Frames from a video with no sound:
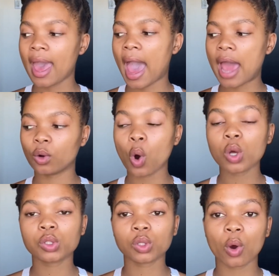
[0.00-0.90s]
And
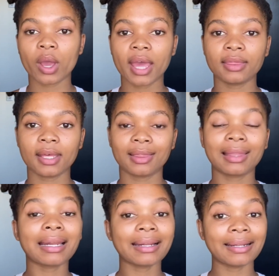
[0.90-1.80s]
also in the
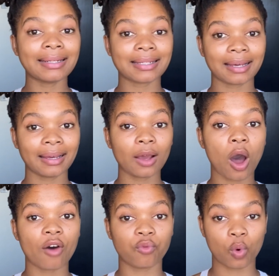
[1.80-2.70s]
3 liter
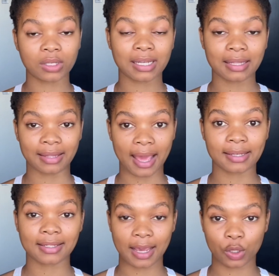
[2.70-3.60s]
of water
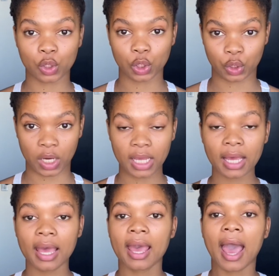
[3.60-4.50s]
that I used to drink,
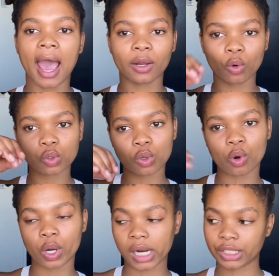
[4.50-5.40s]
I'd also
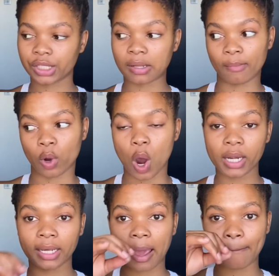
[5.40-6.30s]
crush some
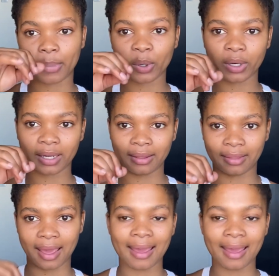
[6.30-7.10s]
garlic and put it in there.